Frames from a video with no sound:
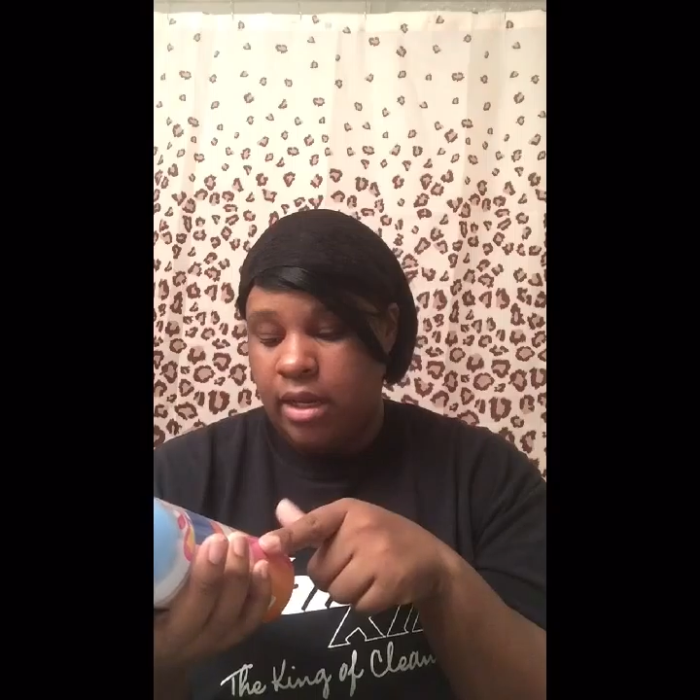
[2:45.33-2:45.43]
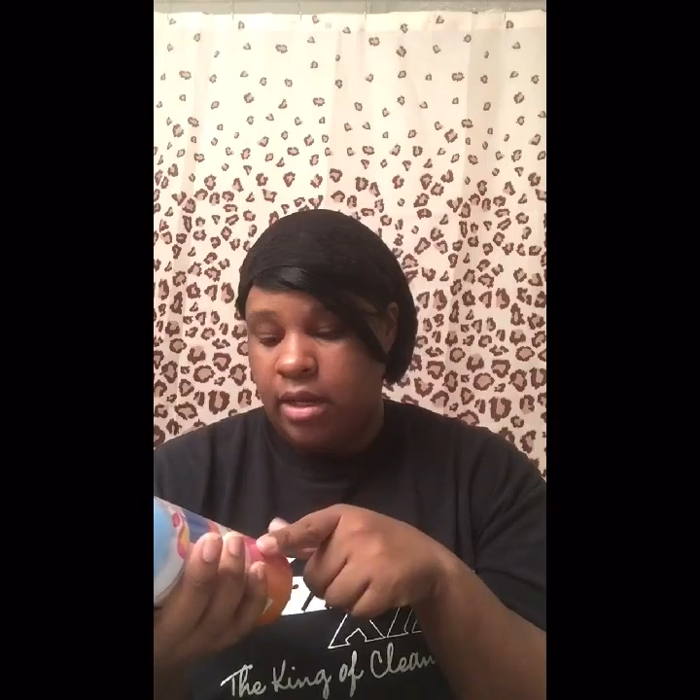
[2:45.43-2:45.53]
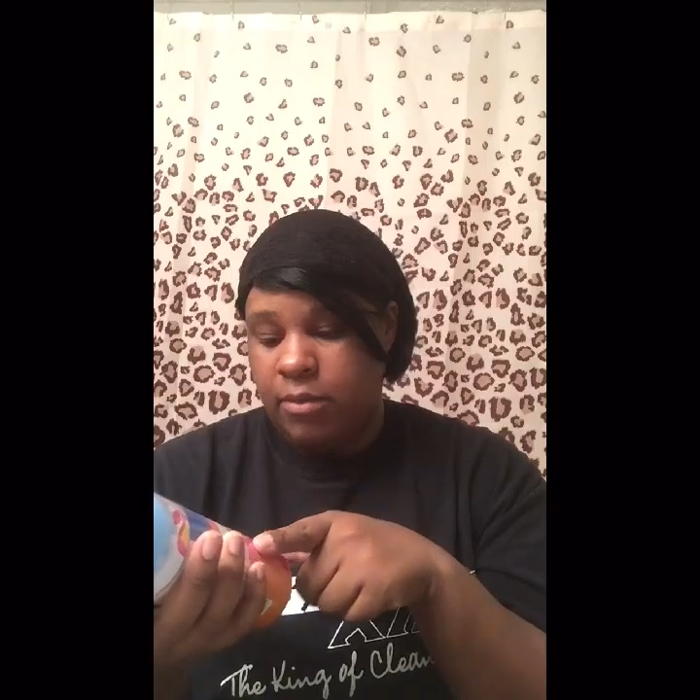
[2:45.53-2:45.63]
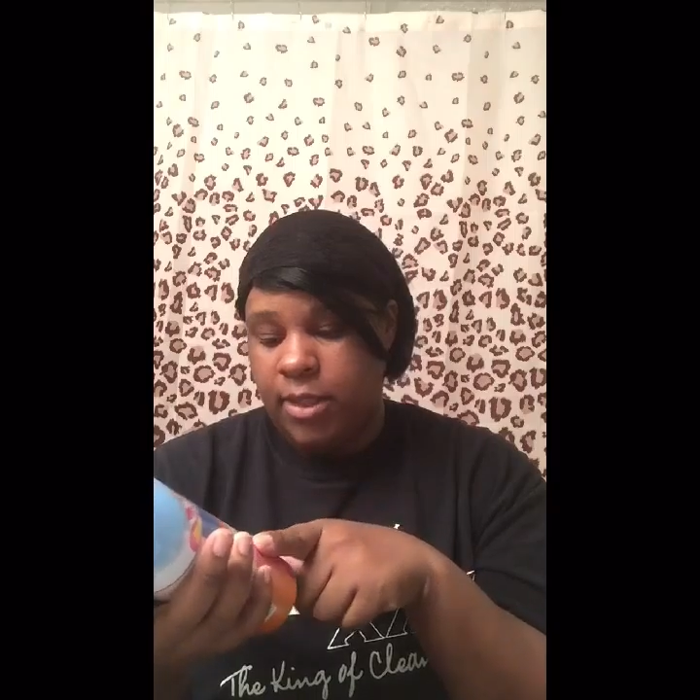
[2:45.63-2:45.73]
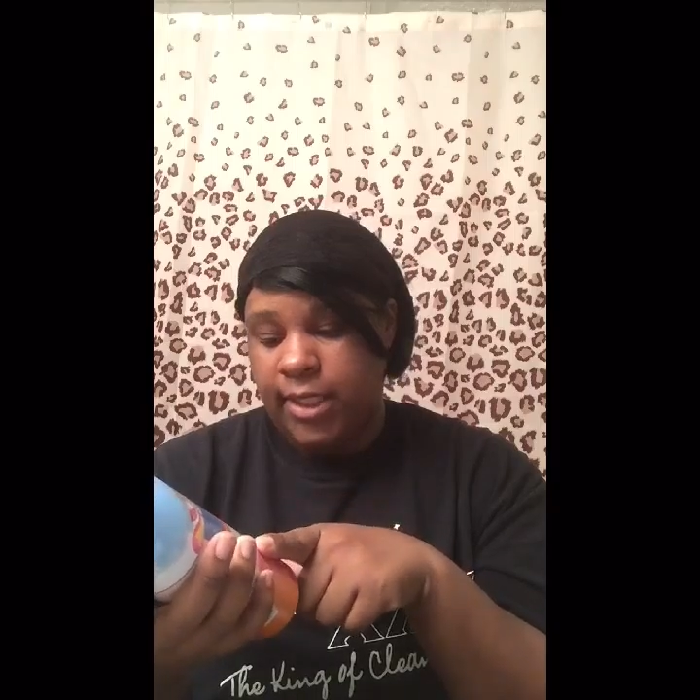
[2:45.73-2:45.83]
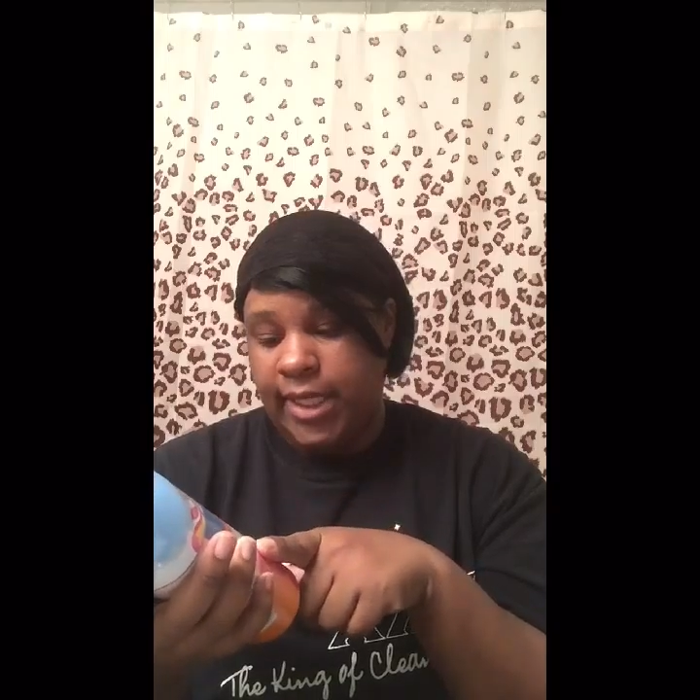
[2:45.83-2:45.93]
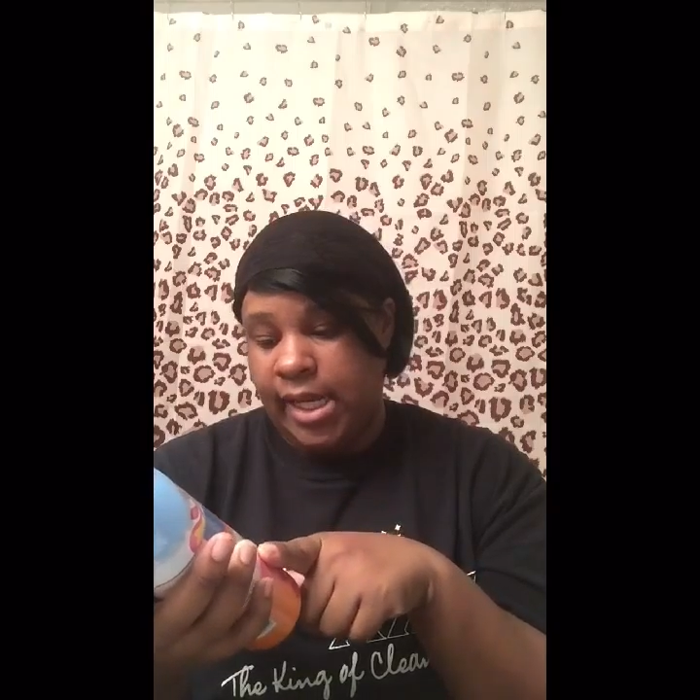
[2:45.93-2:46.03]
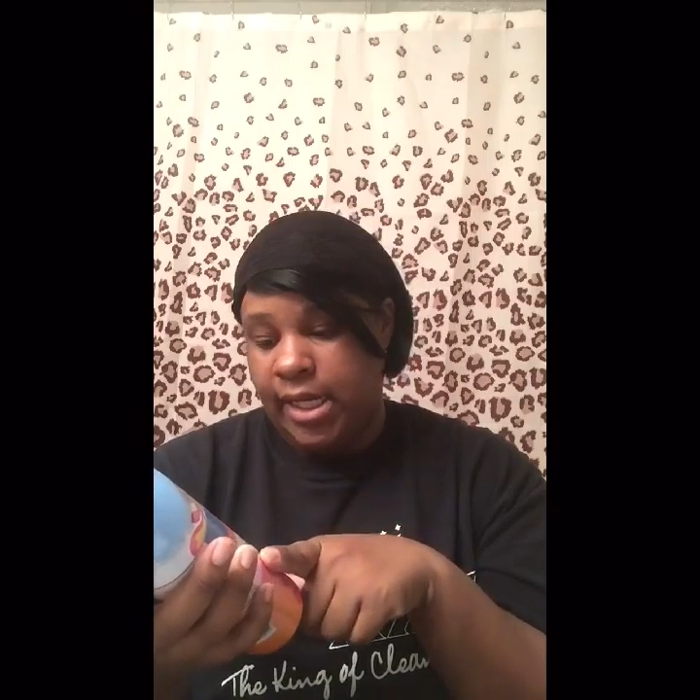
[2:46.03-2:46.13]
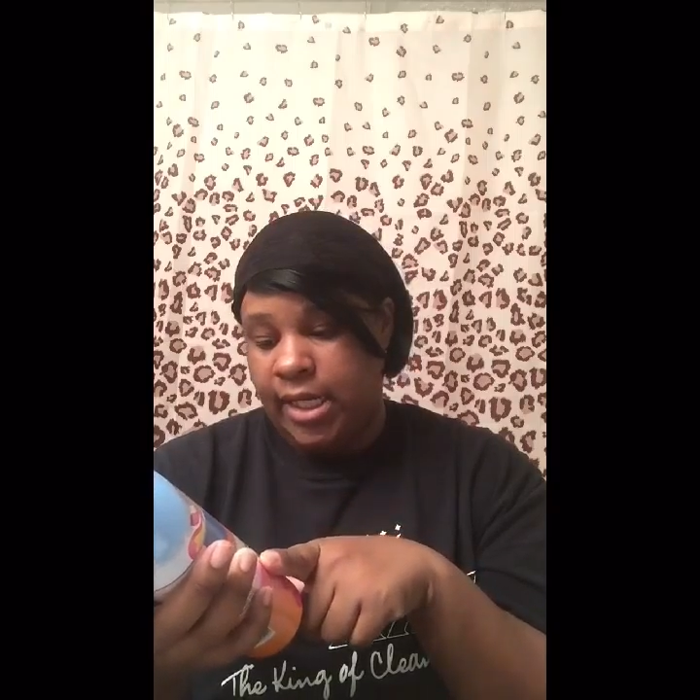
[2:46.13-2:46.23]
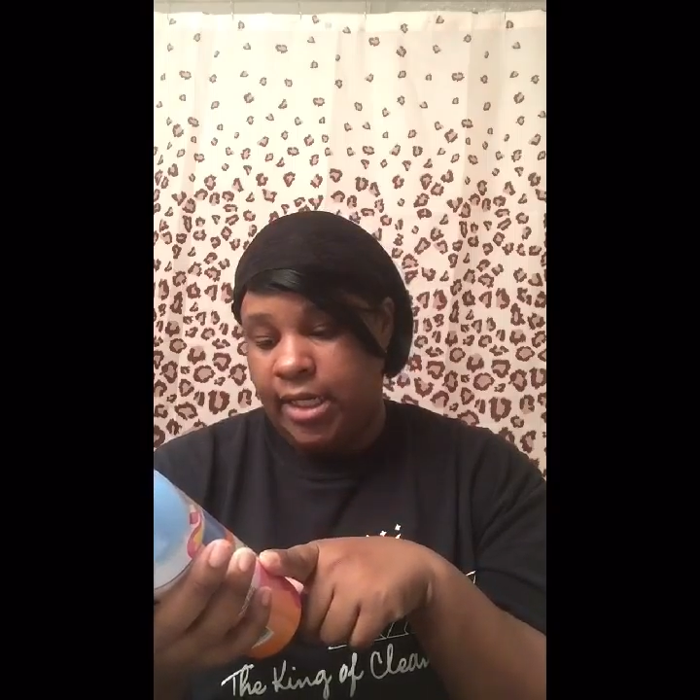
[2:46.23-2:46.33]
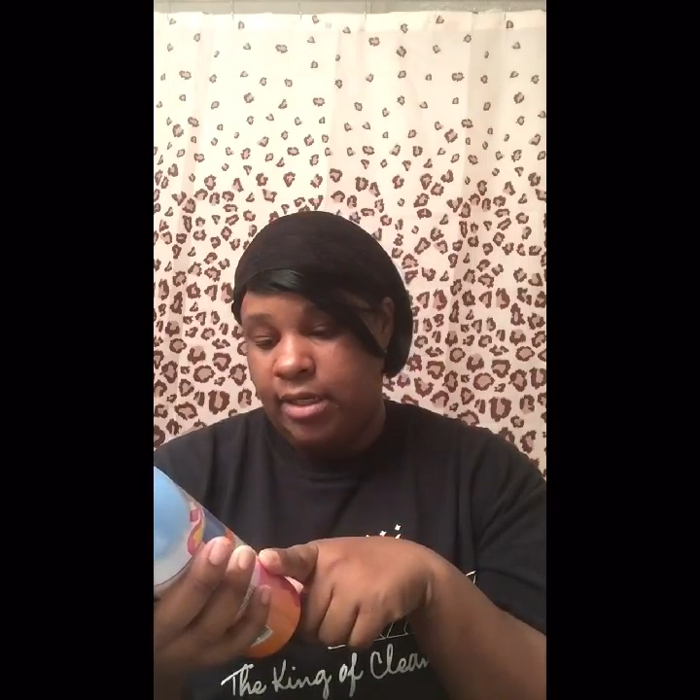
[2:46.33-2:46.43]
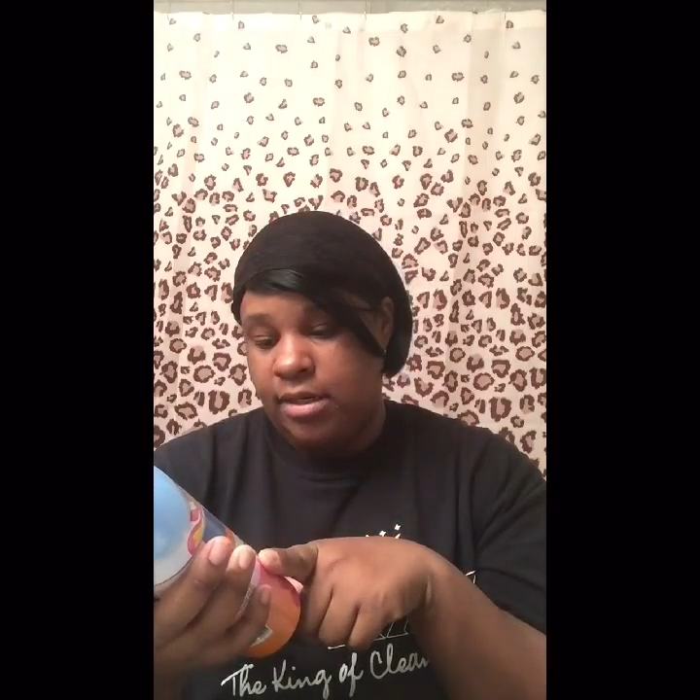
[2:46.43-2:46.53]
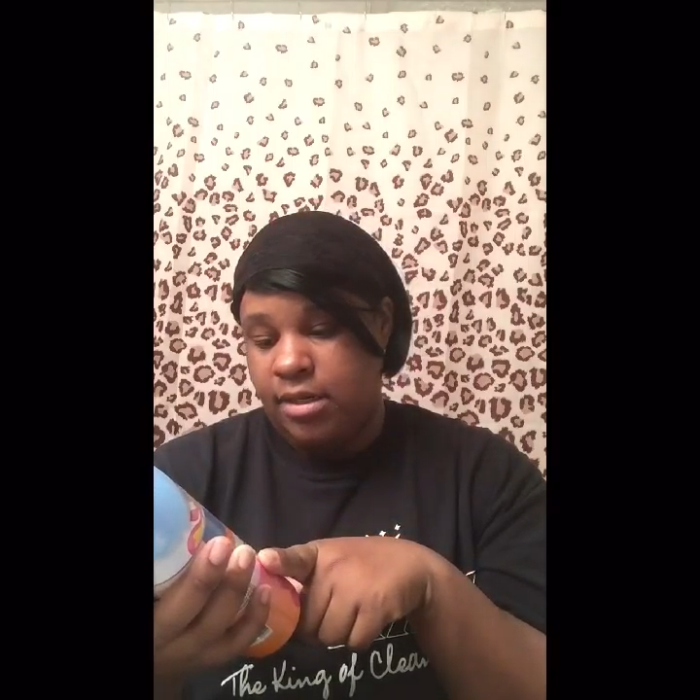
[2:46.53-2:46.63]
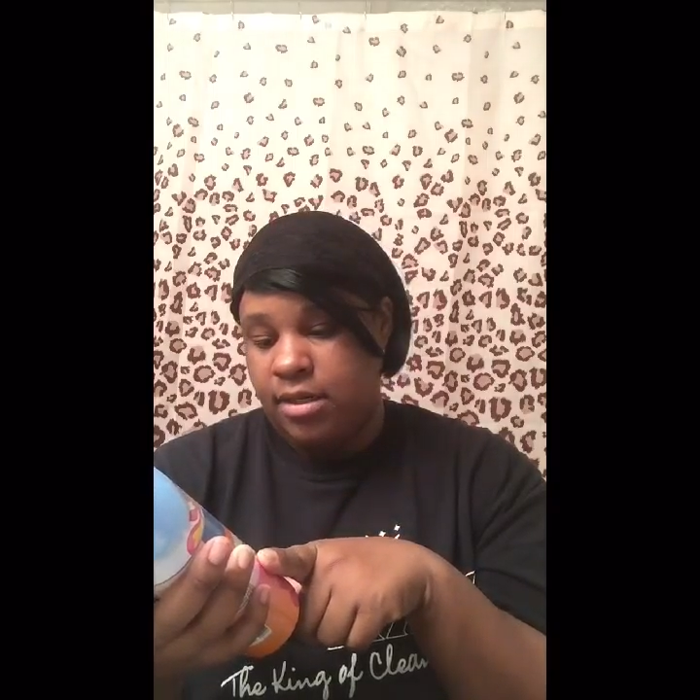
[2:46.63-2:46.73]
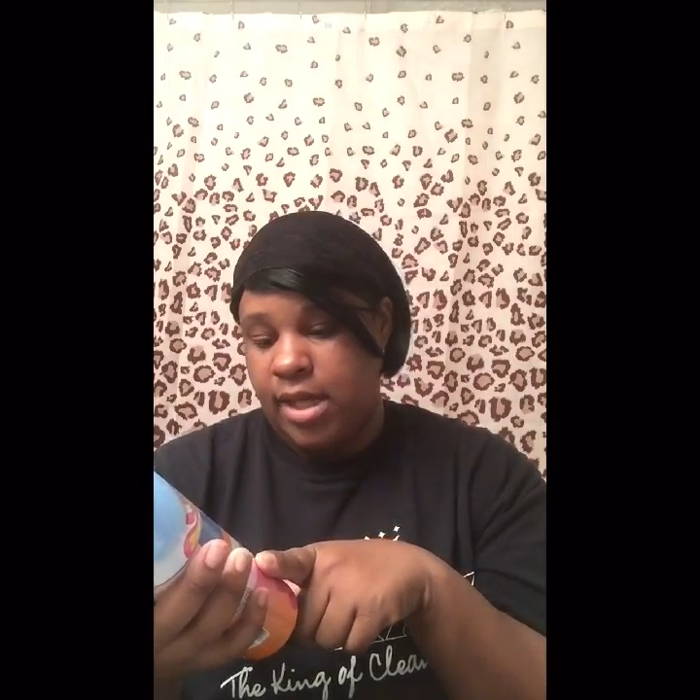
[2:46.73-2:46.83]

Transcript: Um, they're Gain